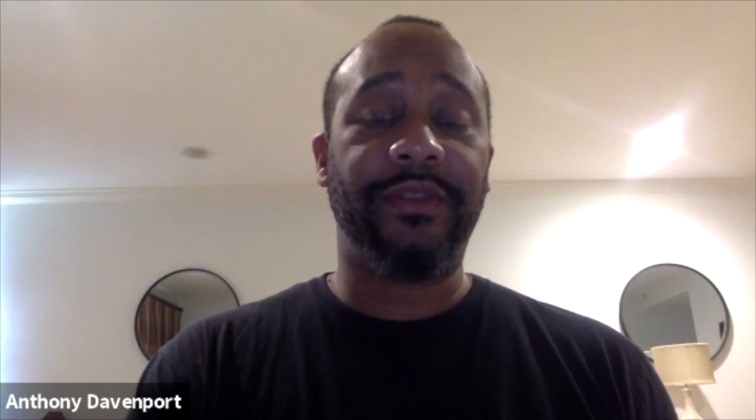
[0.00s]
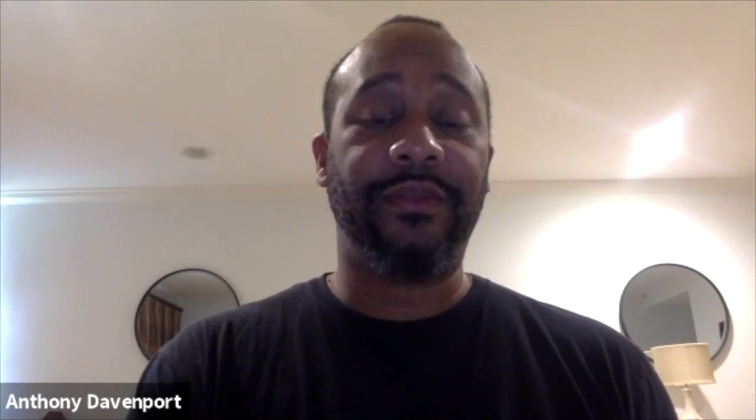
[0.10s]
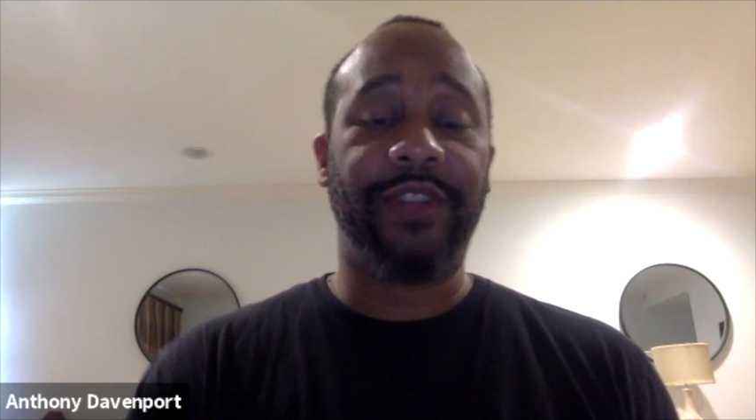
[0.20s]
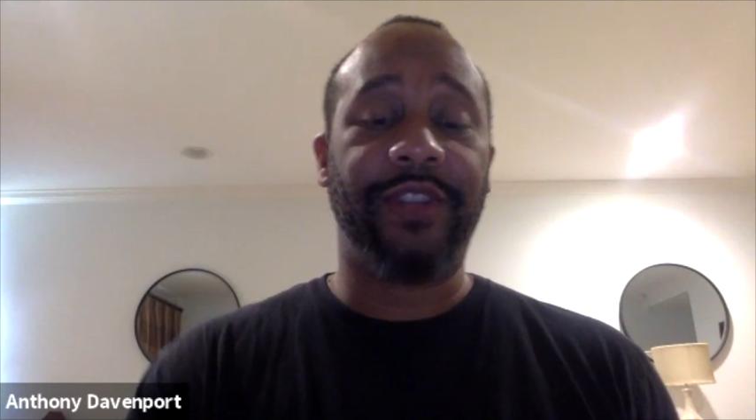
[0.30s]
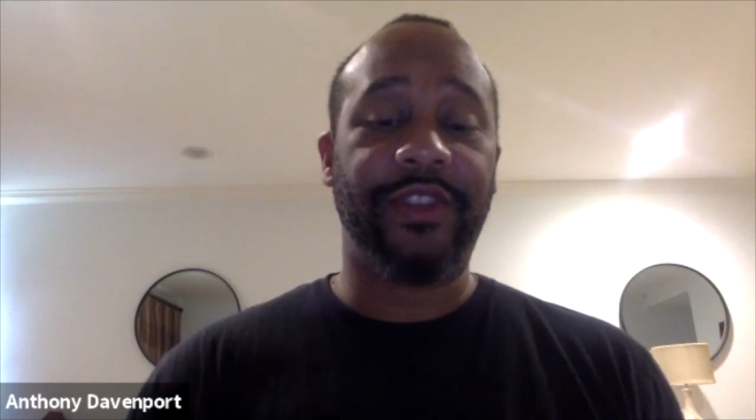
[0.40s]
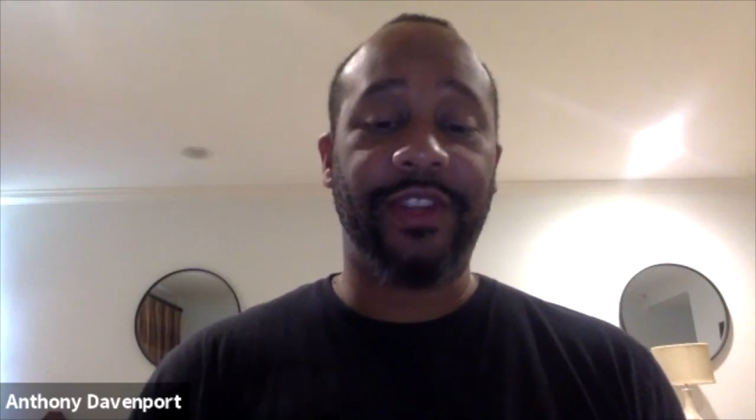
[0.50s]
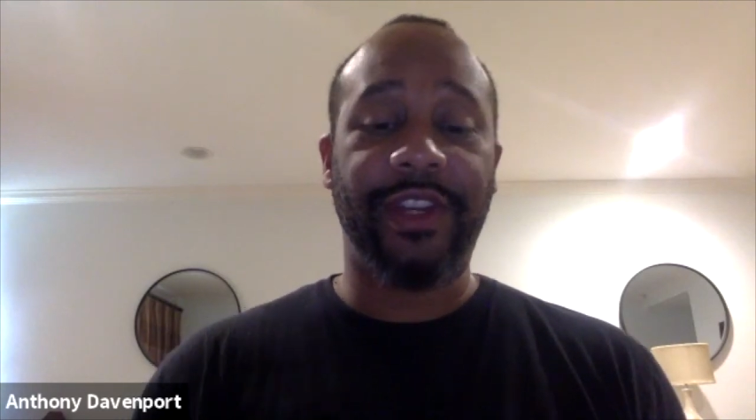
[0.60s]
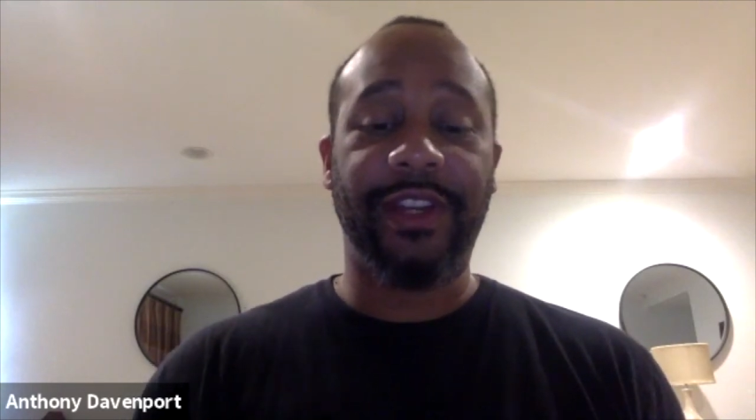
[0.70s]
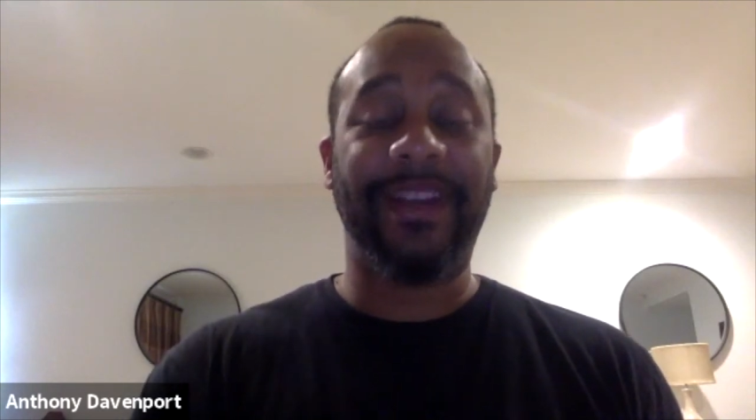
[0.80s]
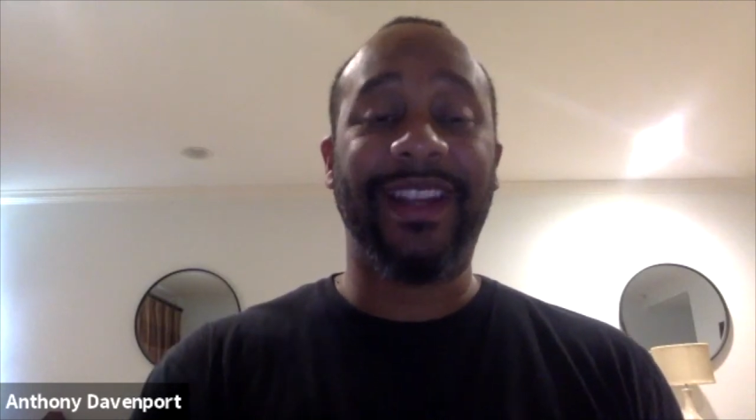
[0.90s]
which
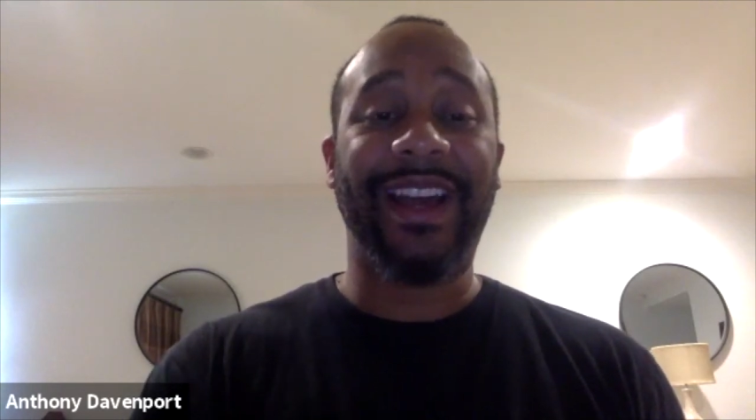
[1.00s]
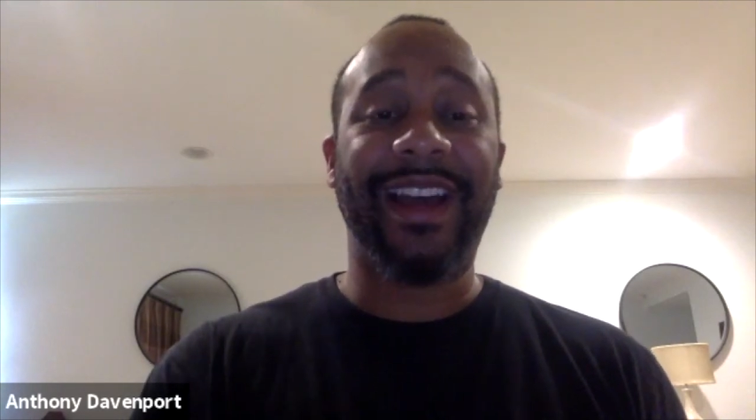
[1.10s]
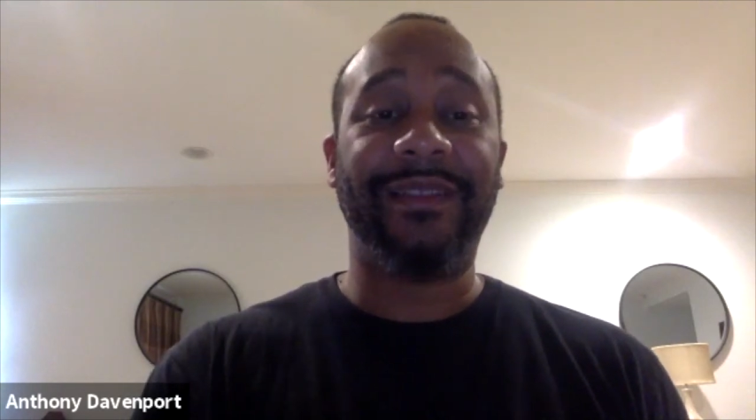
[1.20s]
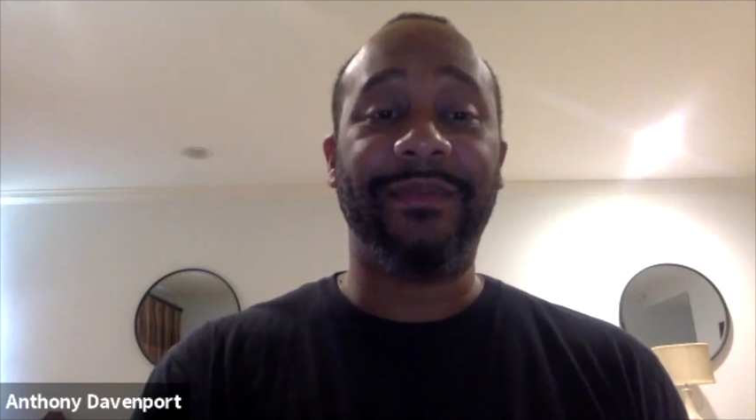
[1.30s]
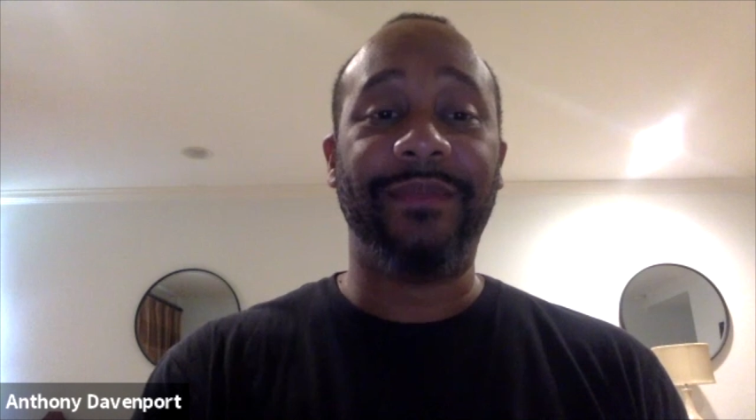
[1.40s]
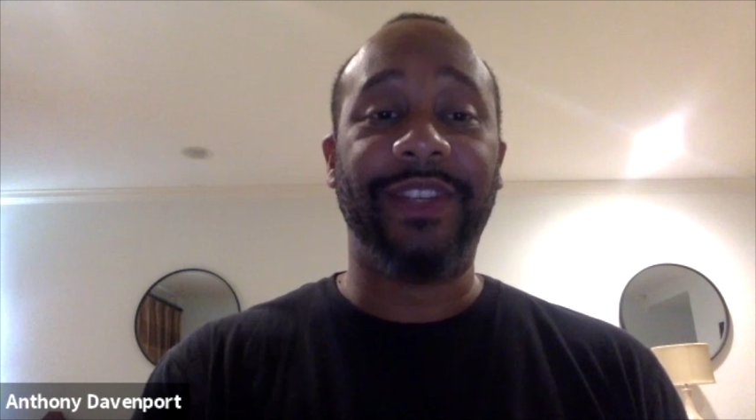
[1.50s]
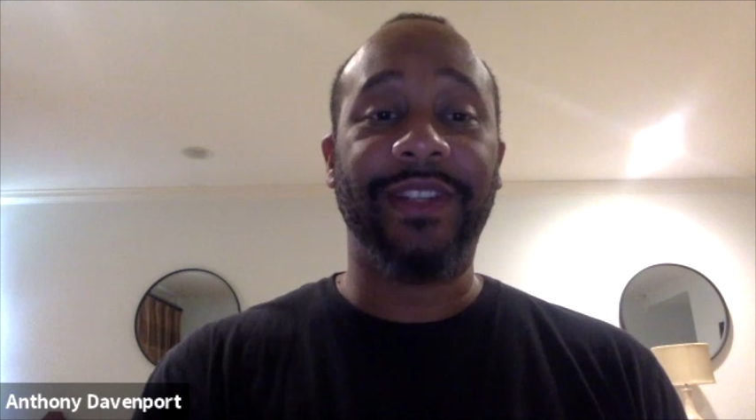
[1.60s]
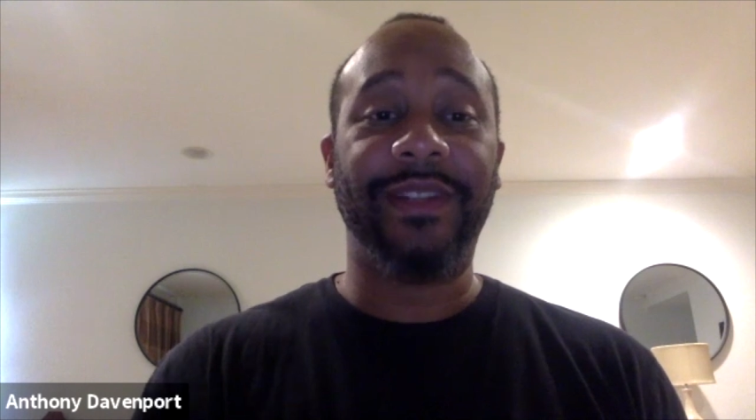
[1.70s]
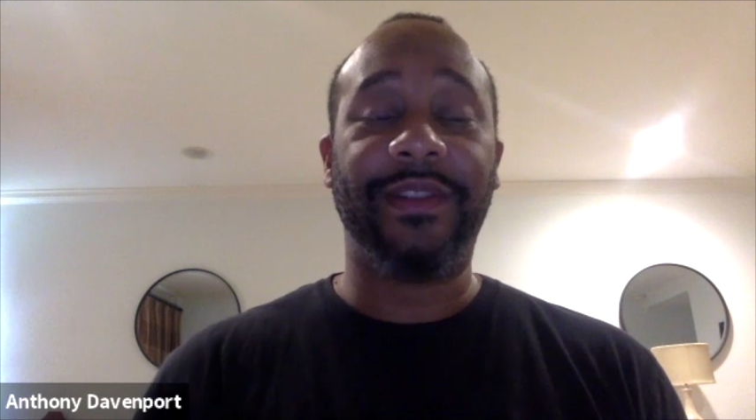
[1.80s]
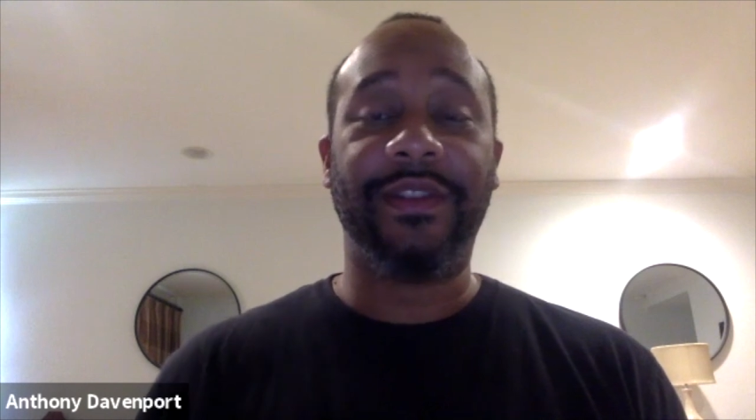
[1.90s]
in Manhattan
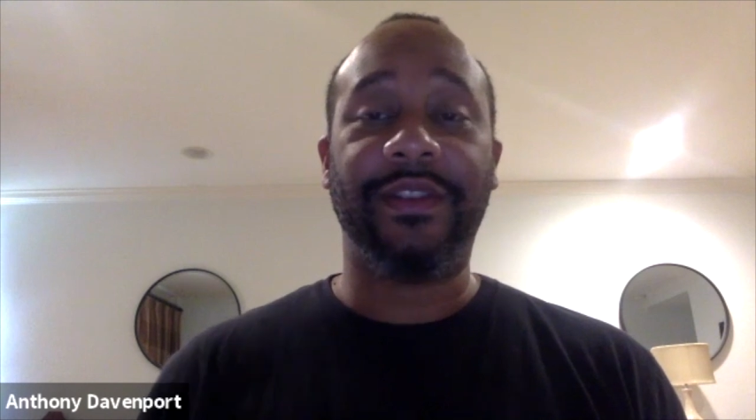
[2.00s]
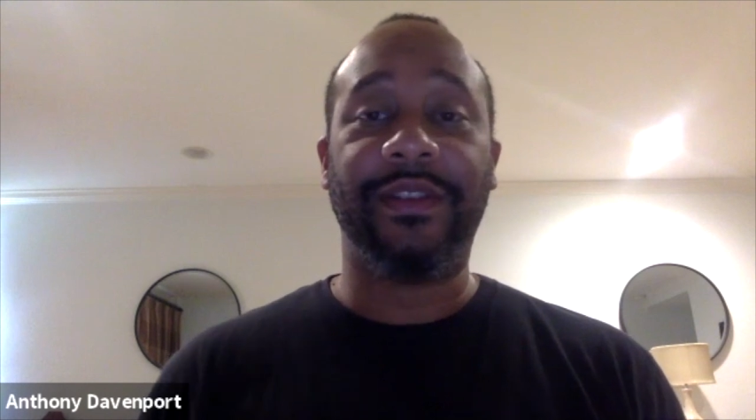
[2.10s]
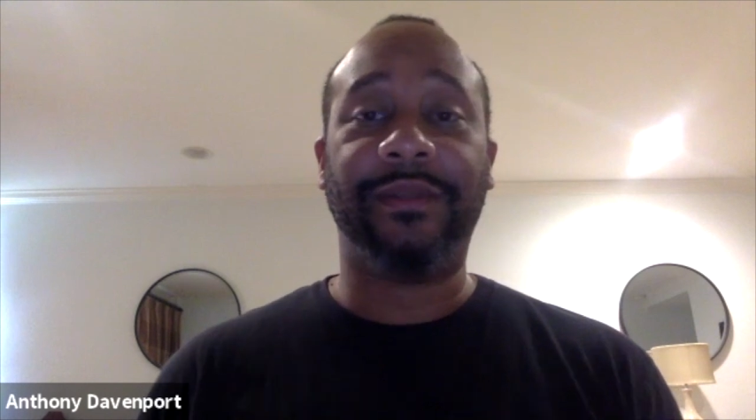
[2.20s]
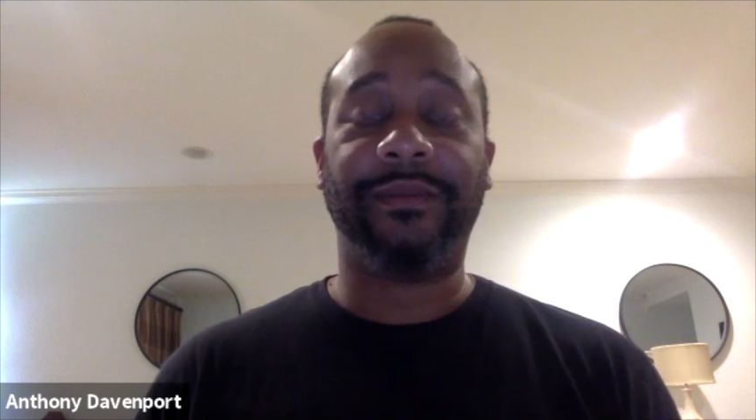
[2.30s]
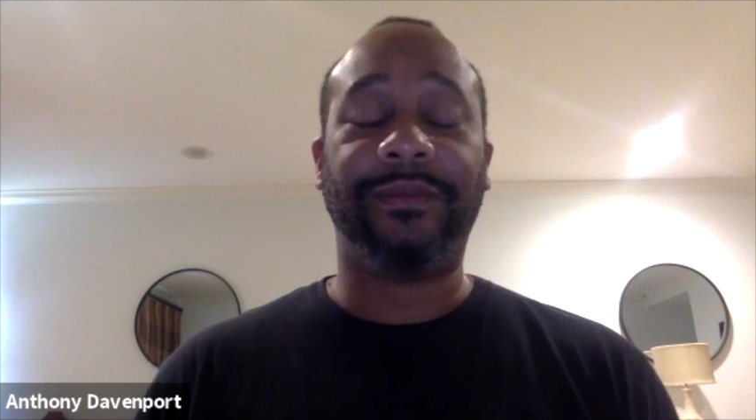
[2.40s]
means, you know,